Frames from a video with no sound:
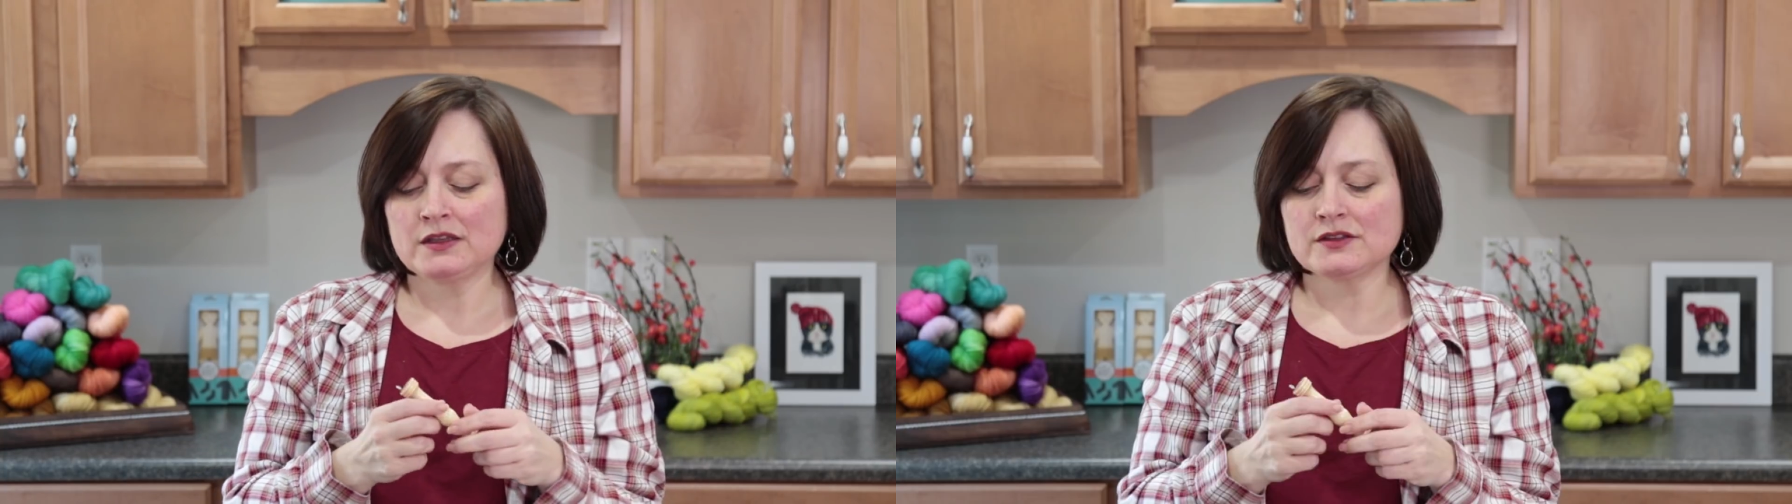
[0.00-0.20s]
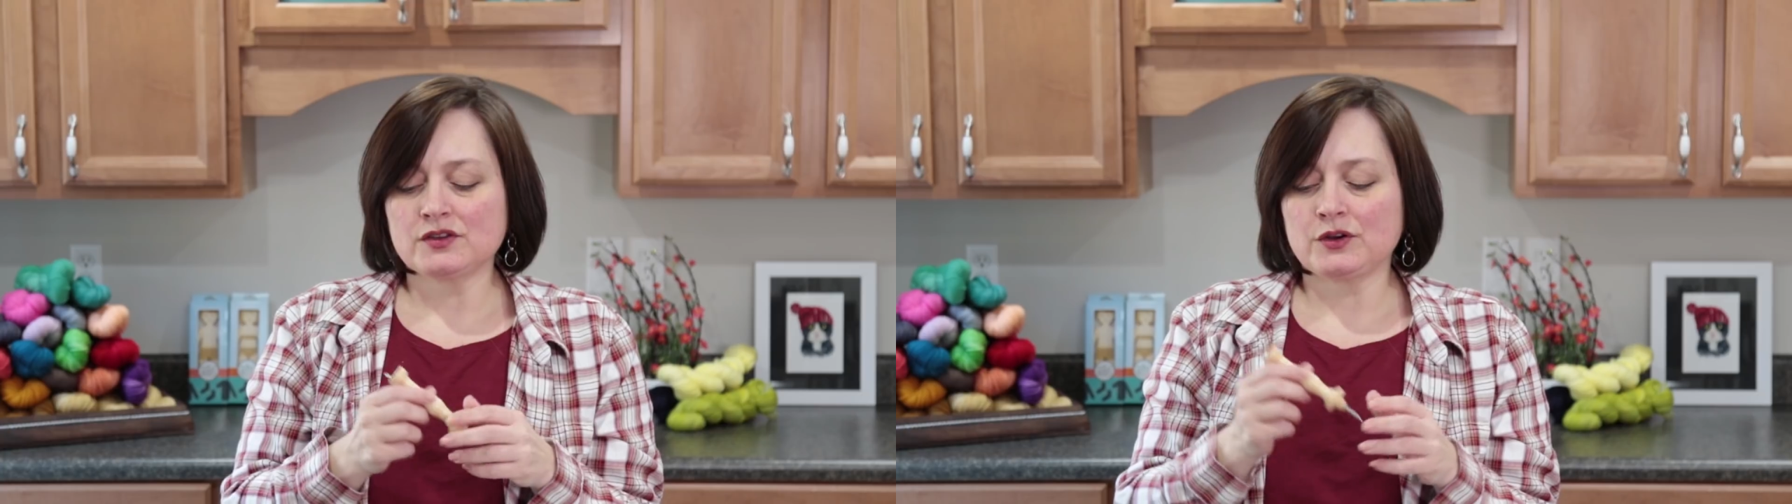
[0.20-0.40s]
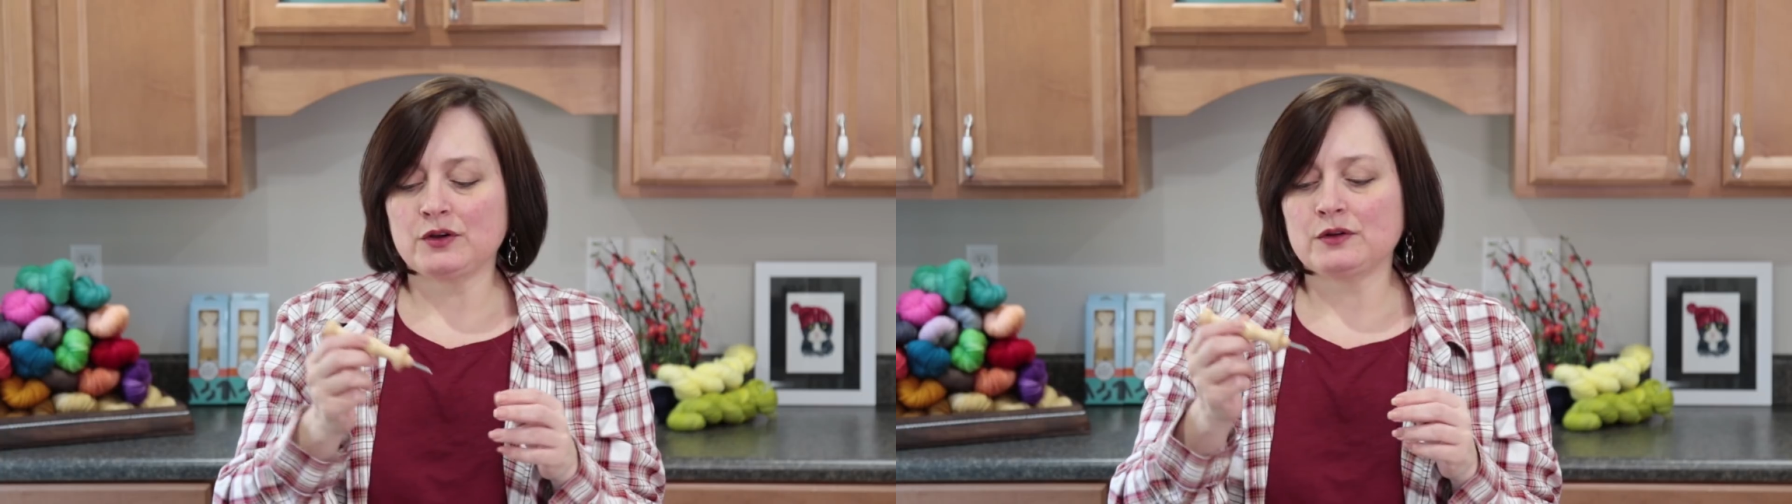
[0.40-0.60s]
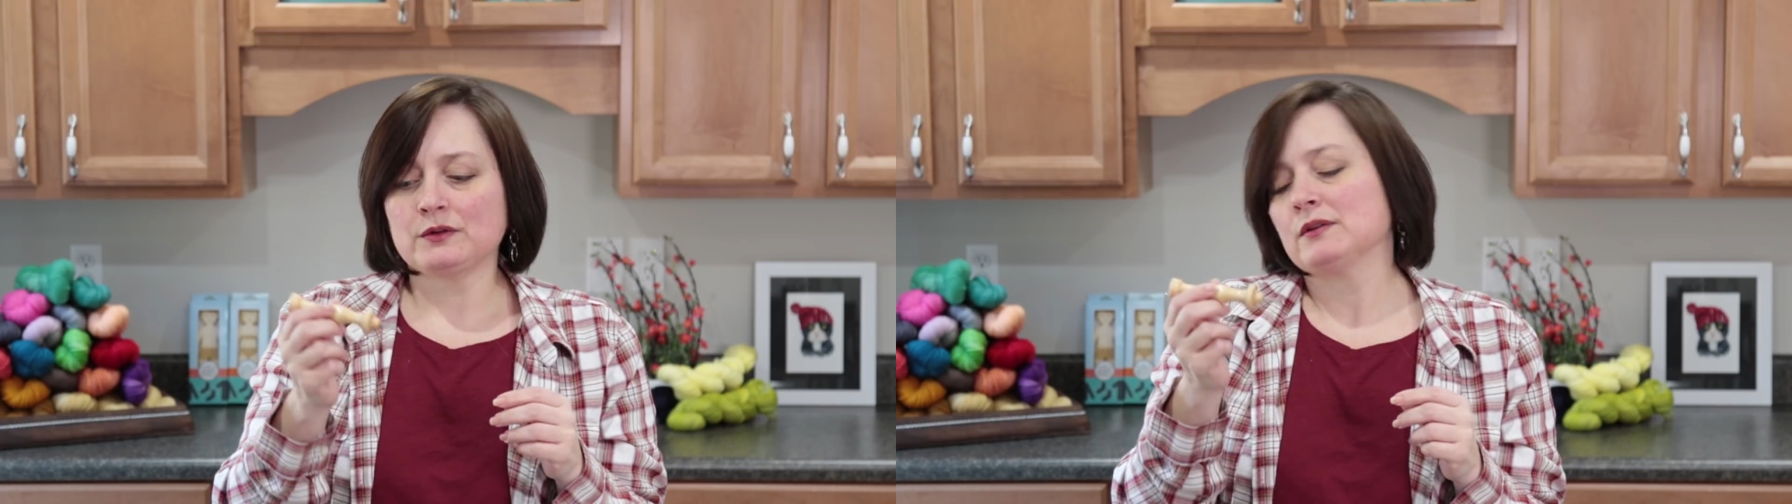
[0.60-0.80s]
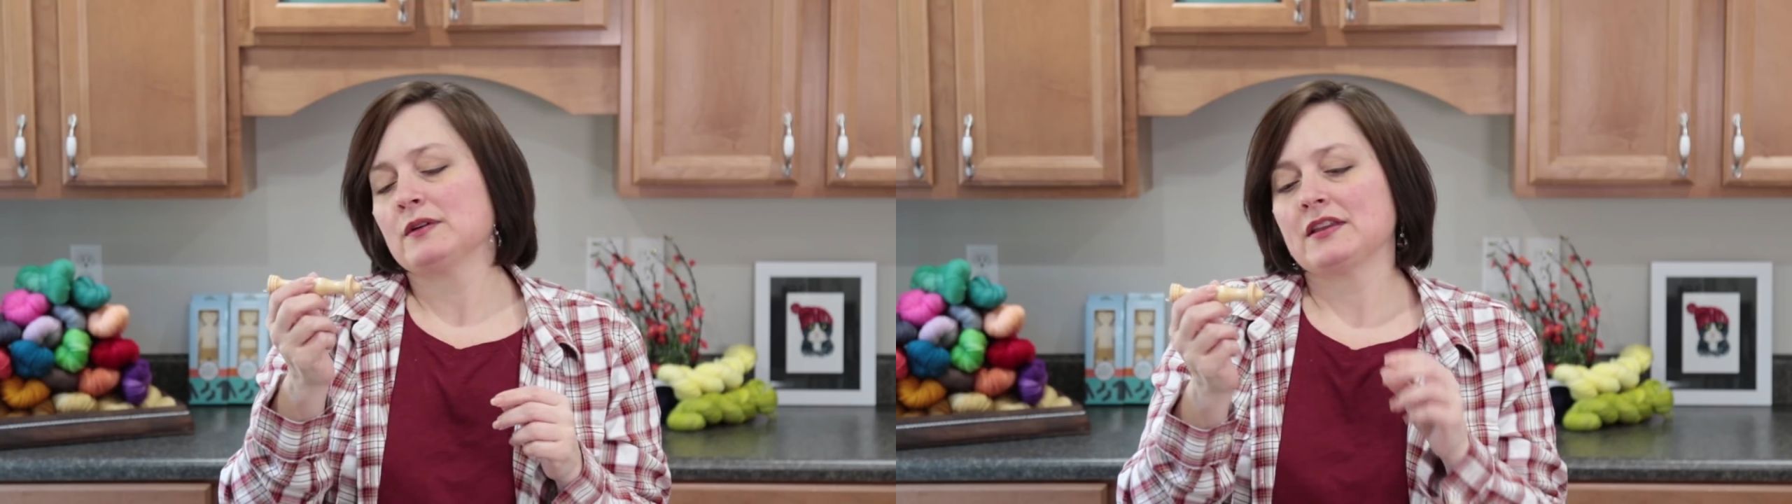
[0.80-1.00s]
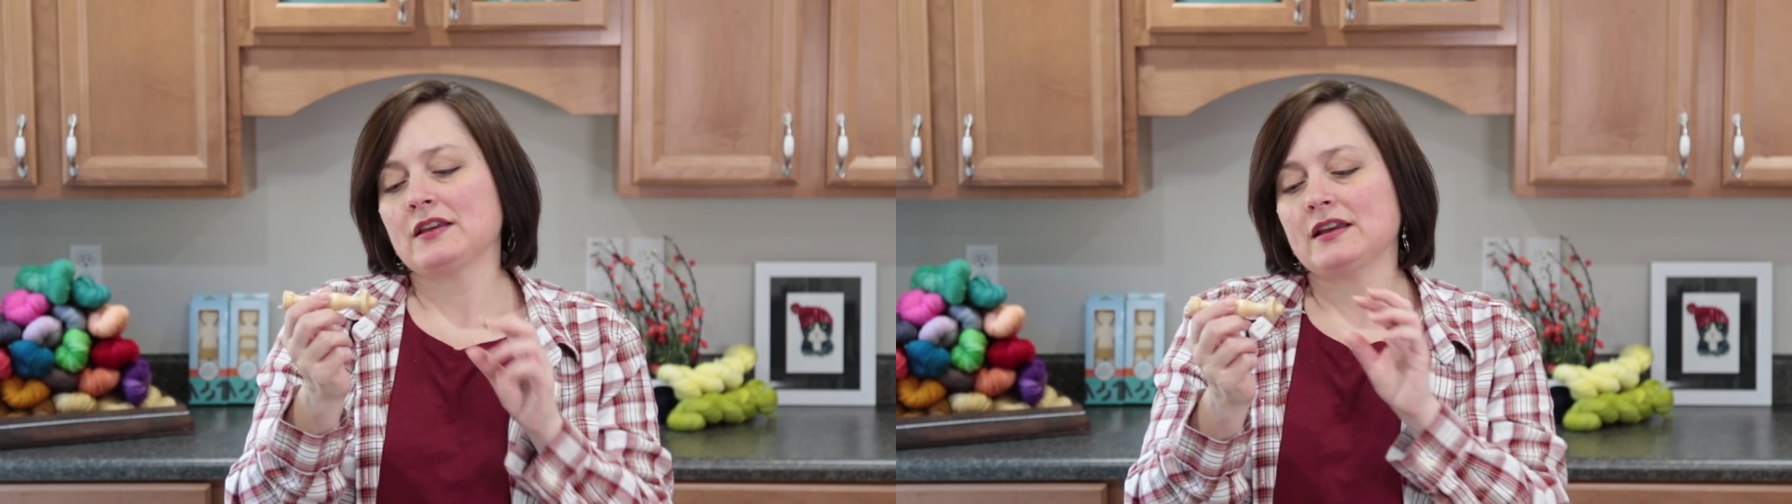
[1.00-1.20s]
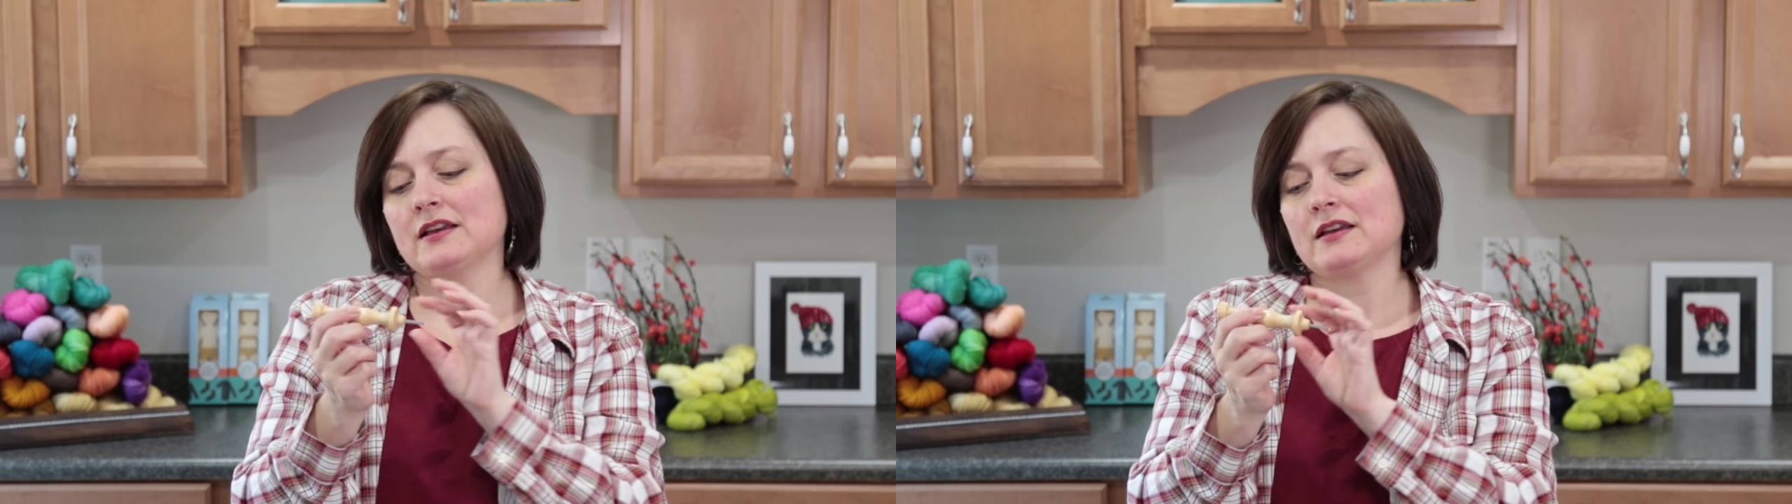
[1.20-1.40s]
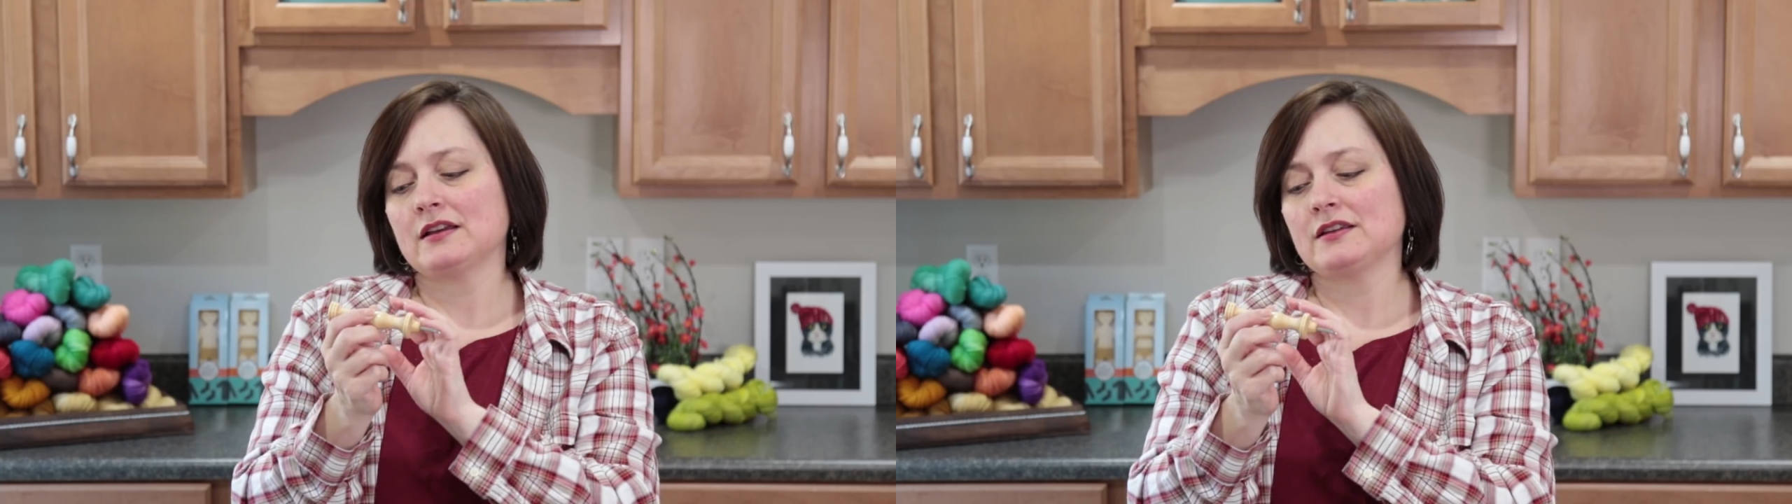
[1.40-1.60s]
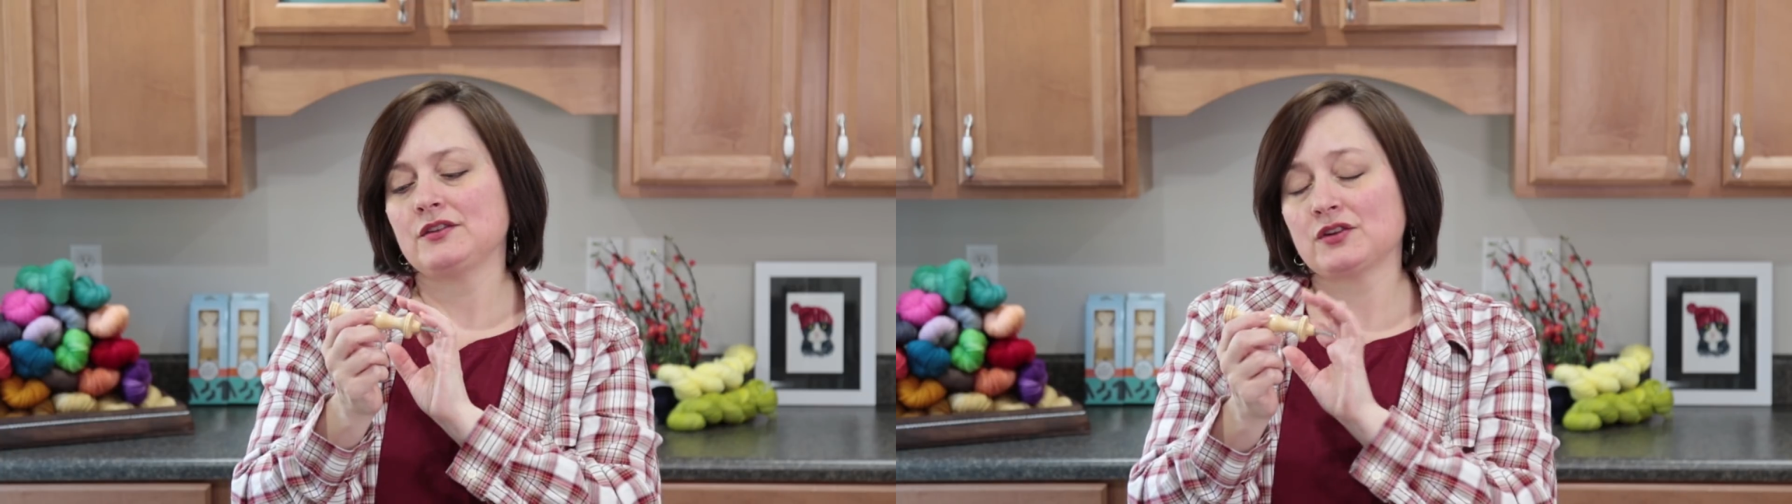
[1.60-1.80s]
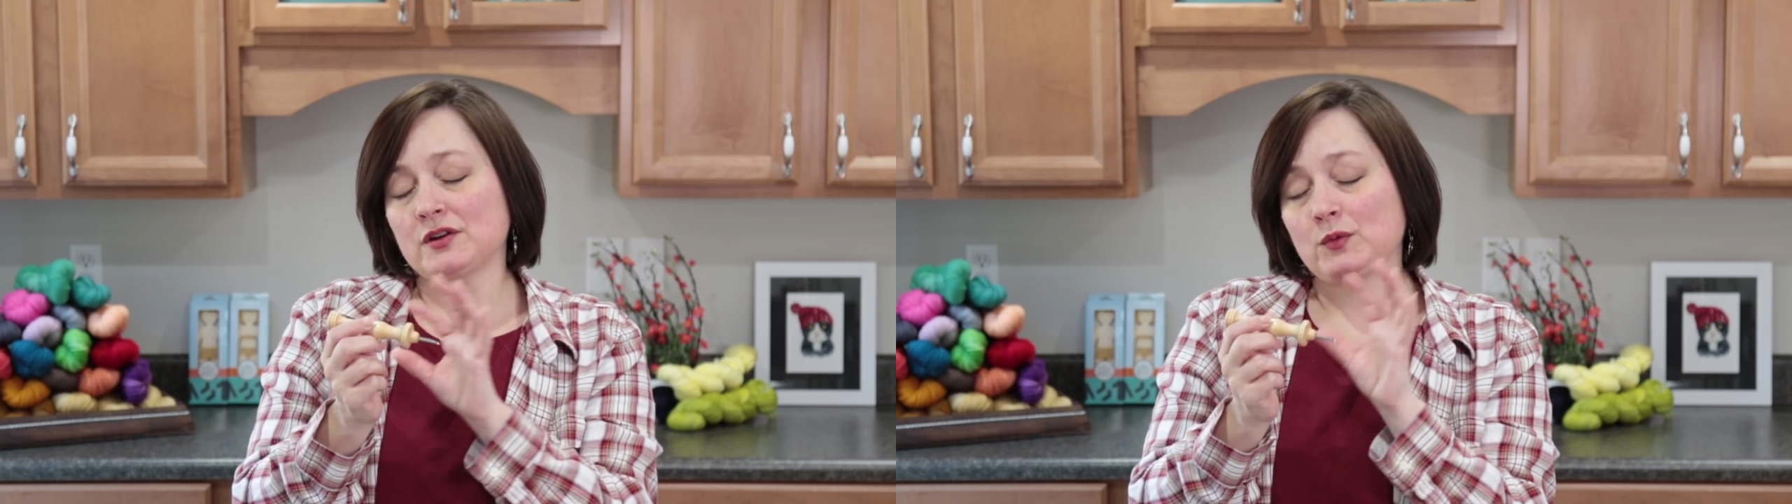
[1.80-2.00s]
So
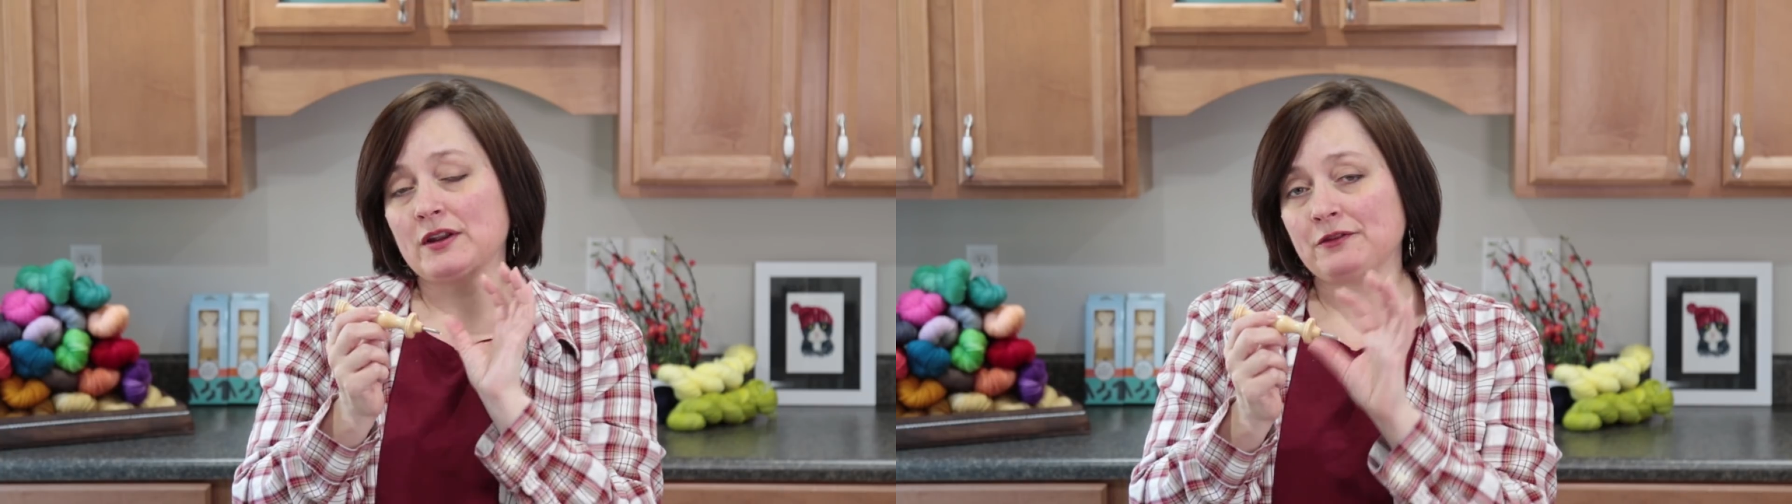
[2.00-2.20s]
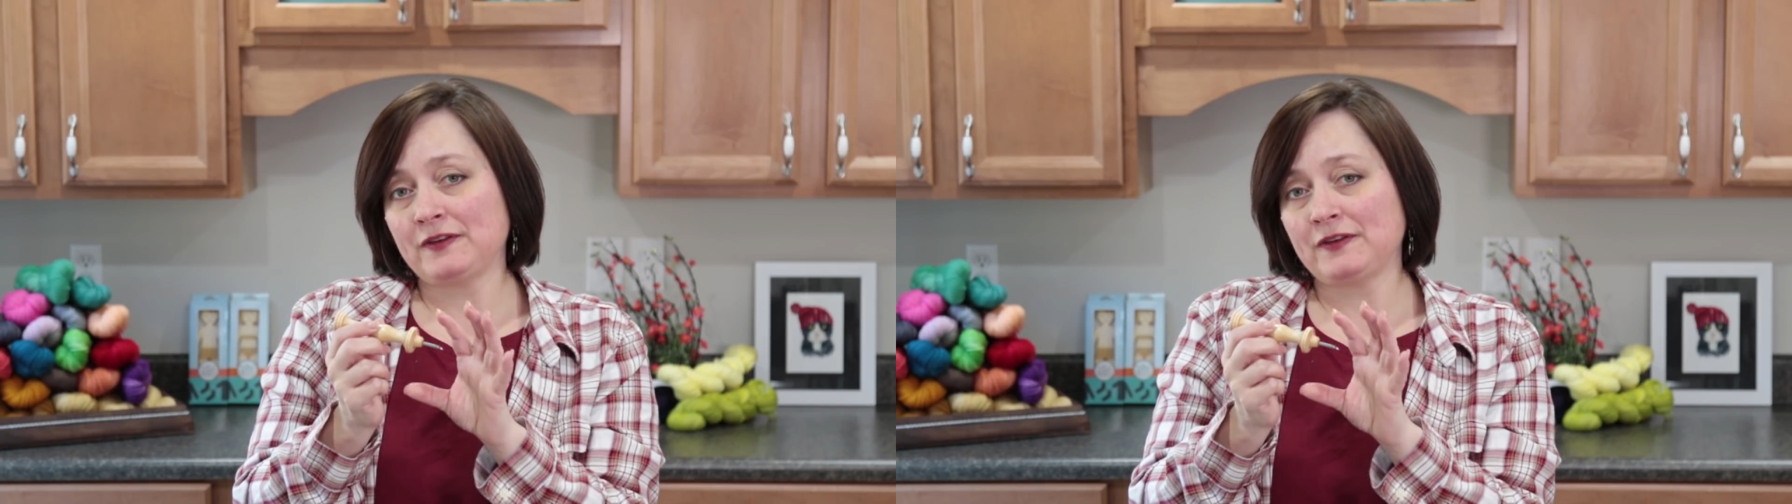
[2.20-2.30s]
you're gonna want